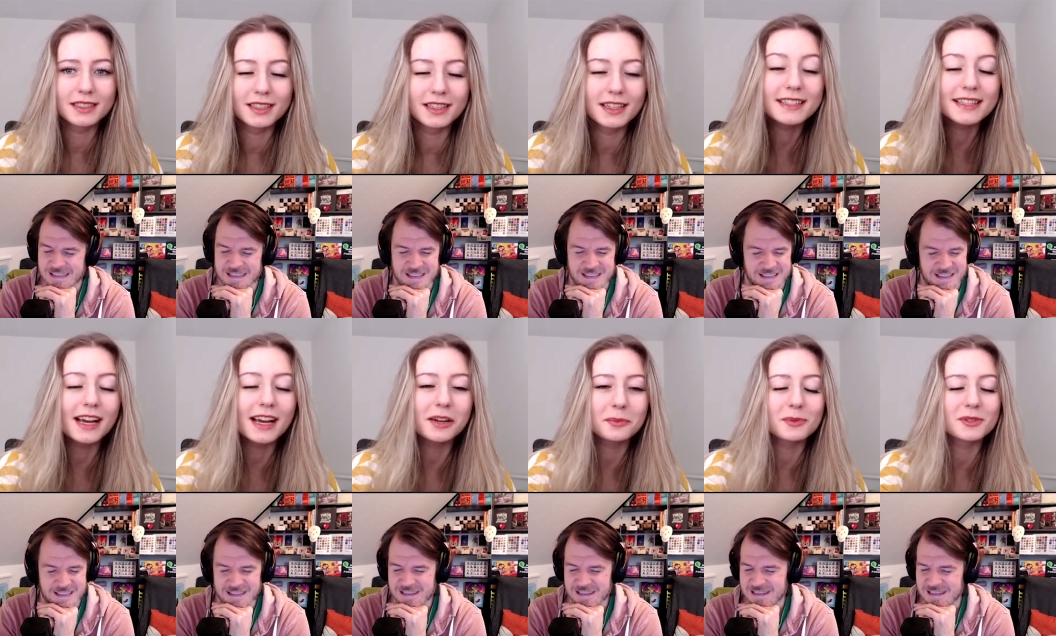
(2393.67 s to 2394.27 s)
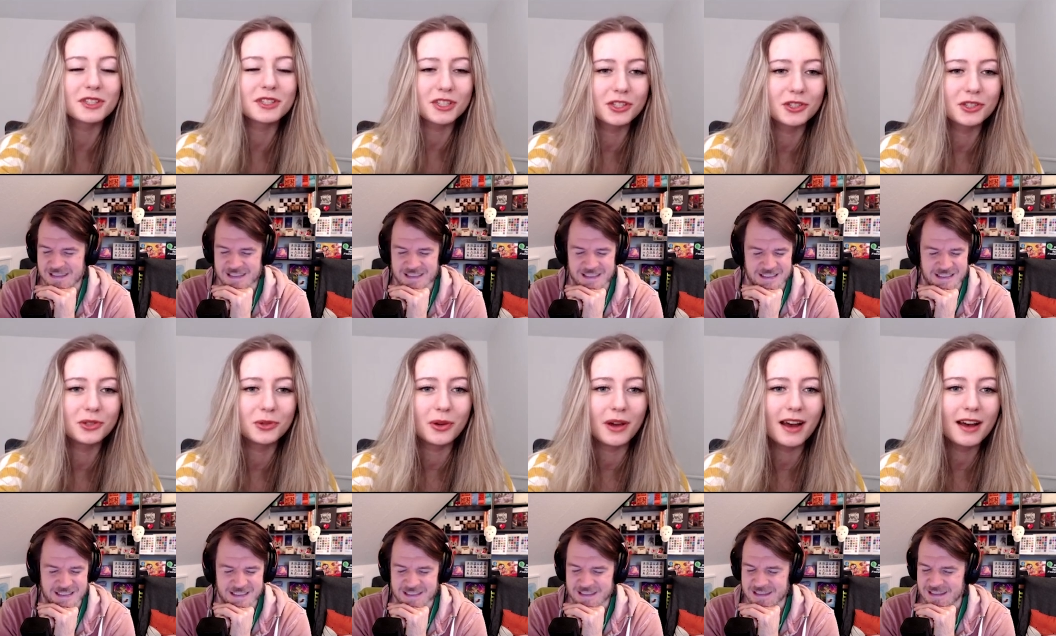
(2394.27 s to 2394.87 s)
Speaker 1: the exact position
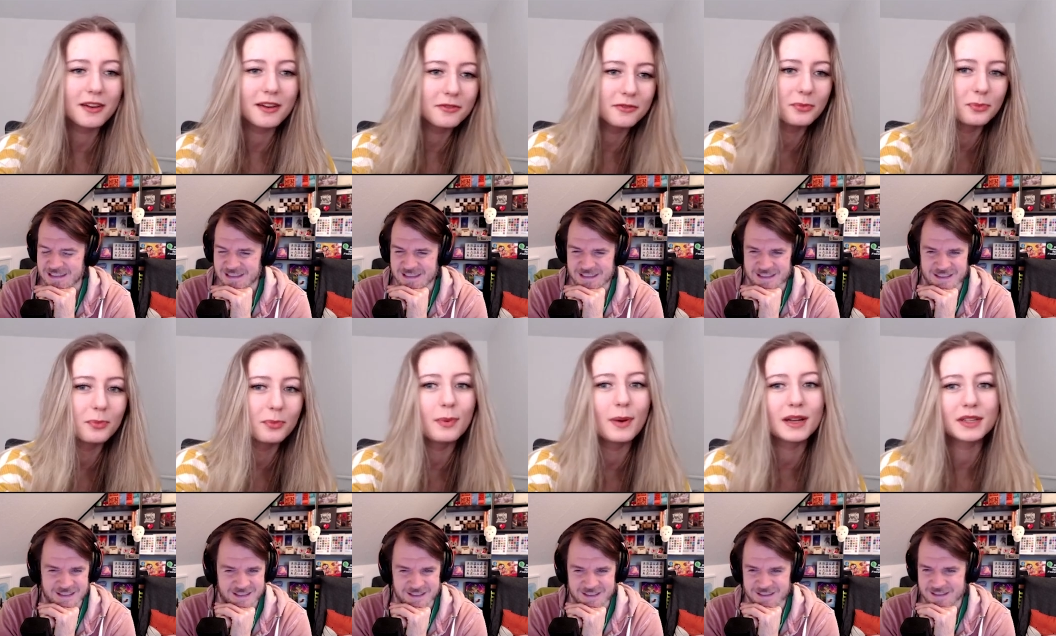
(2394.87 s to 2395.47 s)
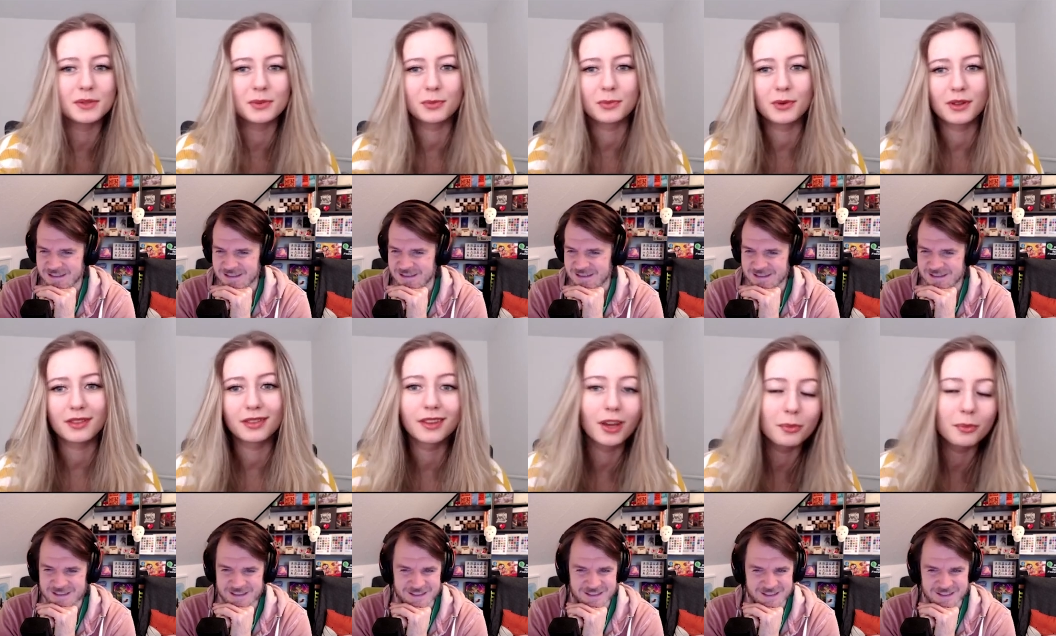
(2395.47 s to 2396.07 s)
you have, but
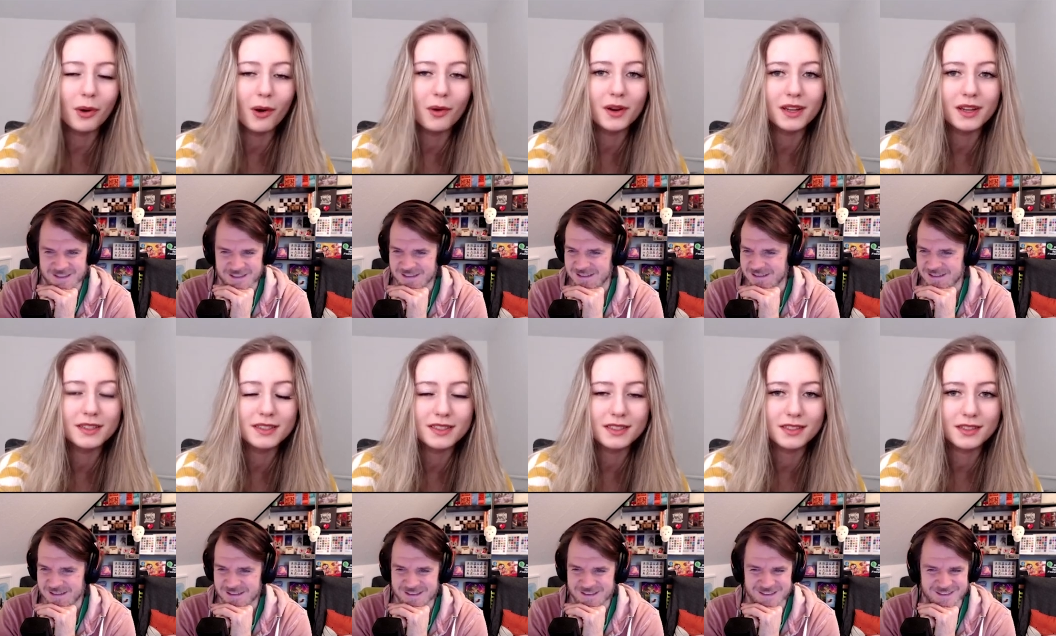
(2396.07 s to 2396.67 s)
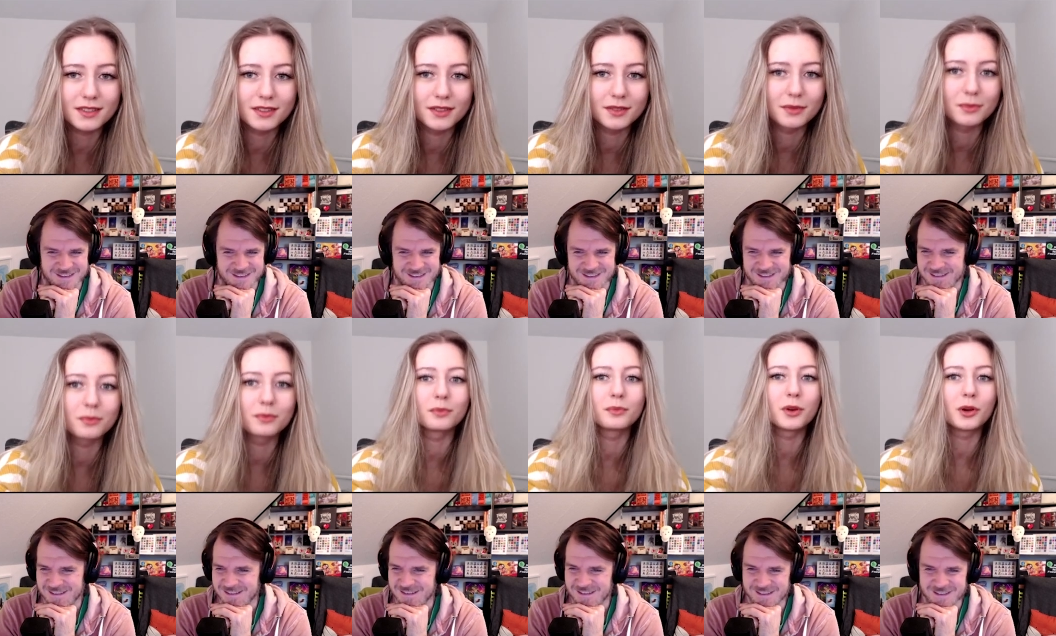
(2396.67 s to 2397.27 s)
with the opponent's
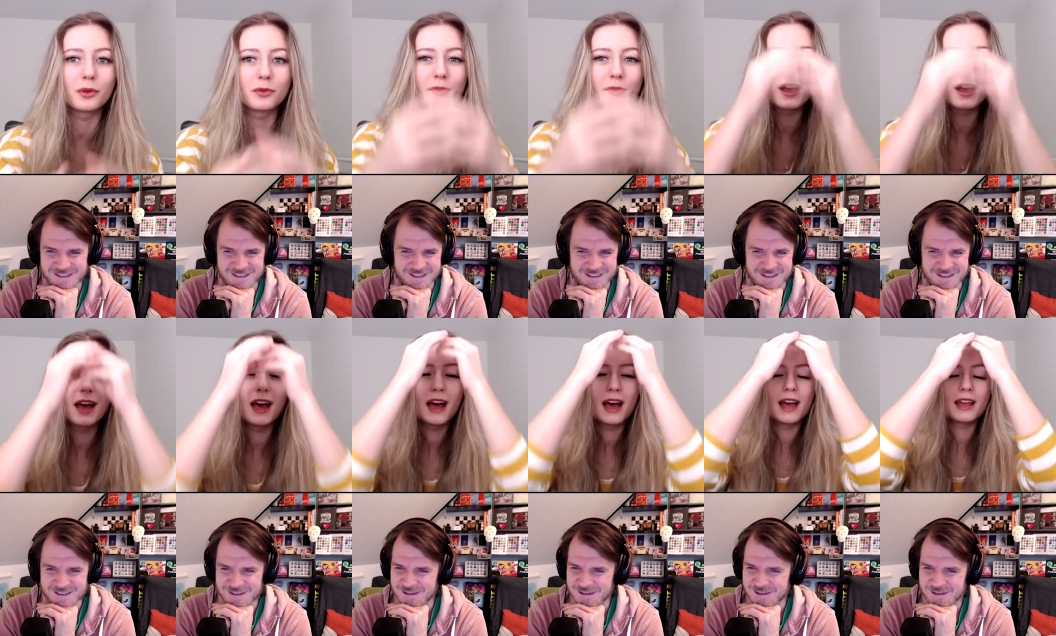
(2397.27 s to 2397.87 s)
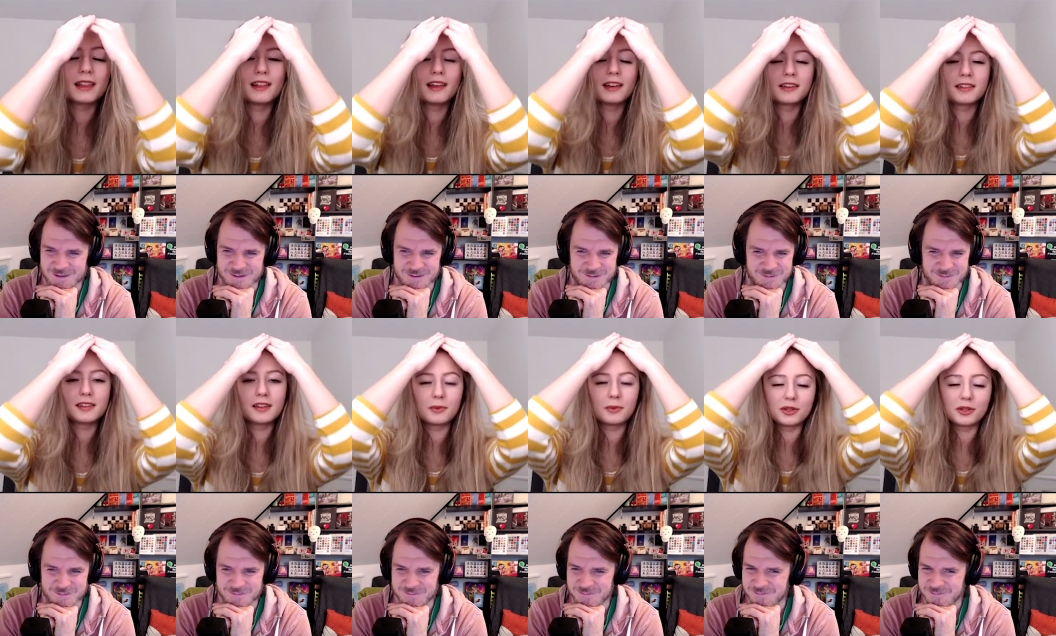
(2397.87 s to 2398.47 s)
move. And
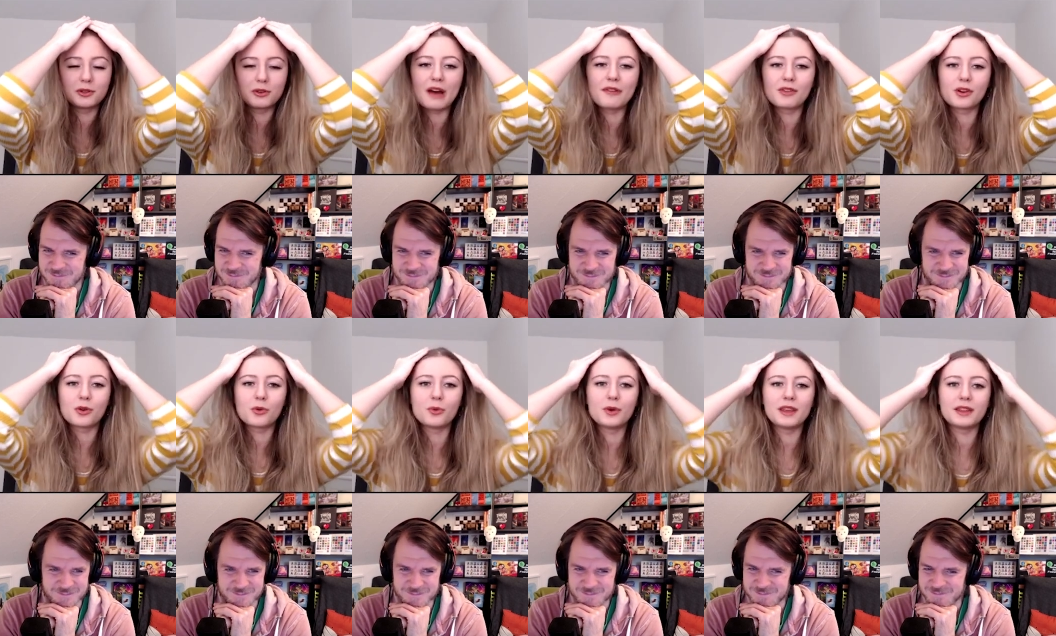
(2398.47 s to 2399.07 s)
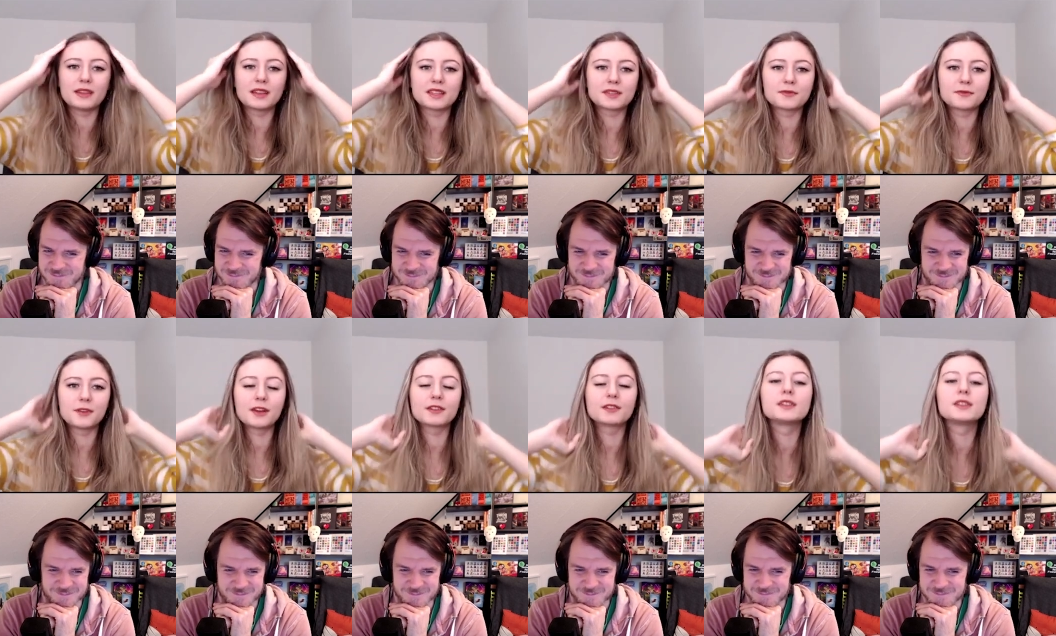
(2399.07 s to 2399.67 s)
luckily, when you have a queen, that's
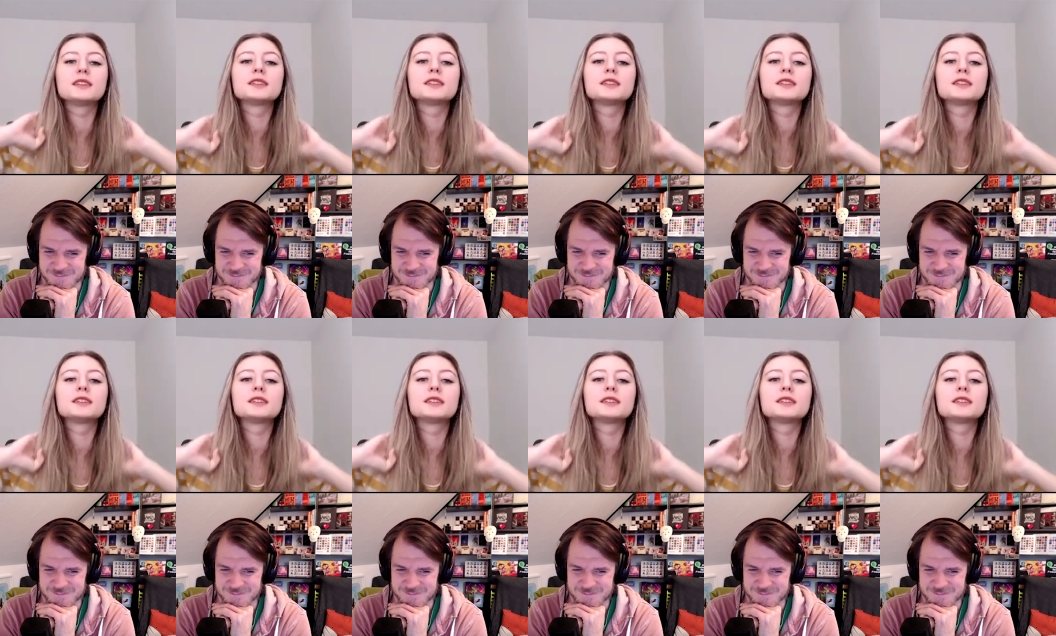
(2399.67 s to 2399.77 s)
fairly